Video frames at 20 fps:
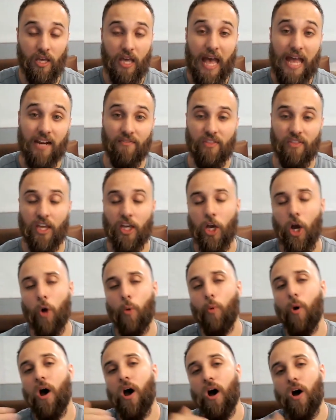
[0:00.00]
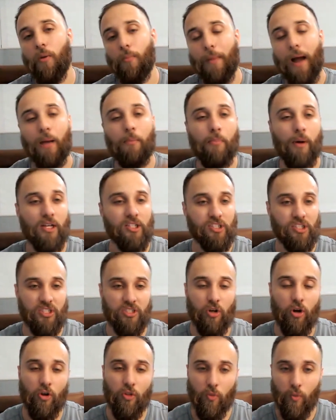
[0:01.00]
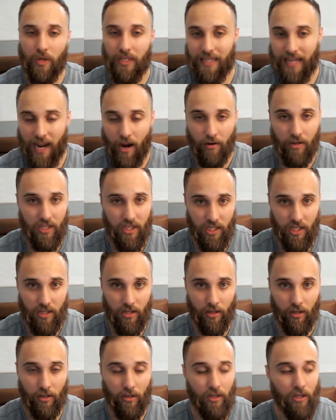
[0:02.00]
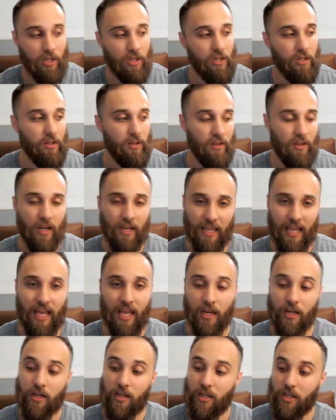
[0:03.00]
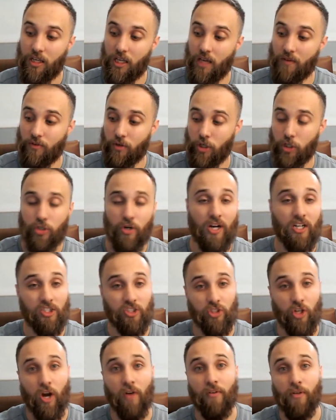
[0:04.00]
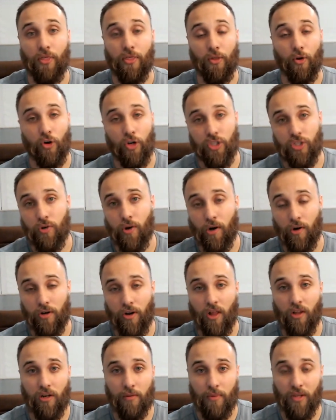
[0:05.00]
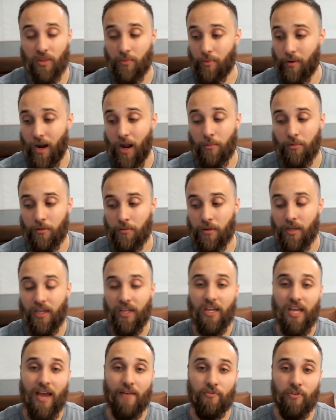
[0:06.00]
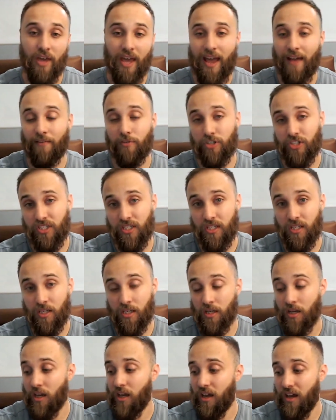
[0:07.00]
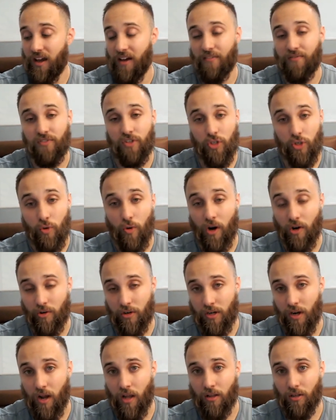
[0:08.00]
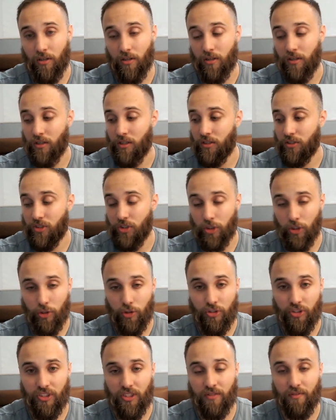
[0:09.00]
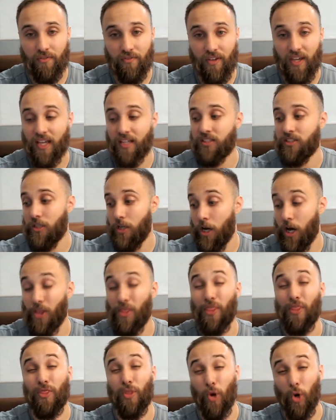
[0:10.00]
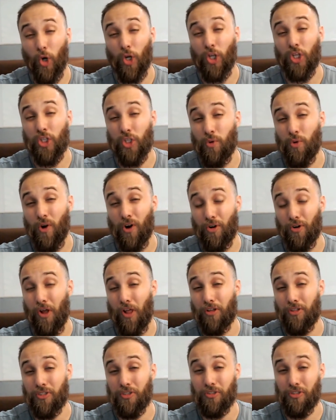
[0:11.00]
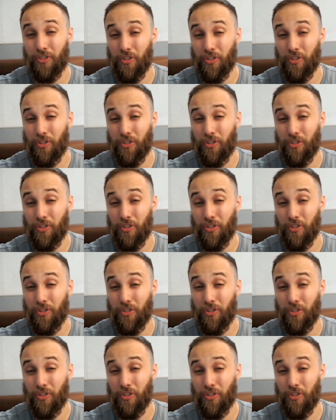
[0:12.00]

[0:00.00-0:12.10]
And if they go, well, my budget is all the way down here, again, if you're trying to solve a $3,200 a month problem, have you ever seen a $200 solution fix a $3,200 solution?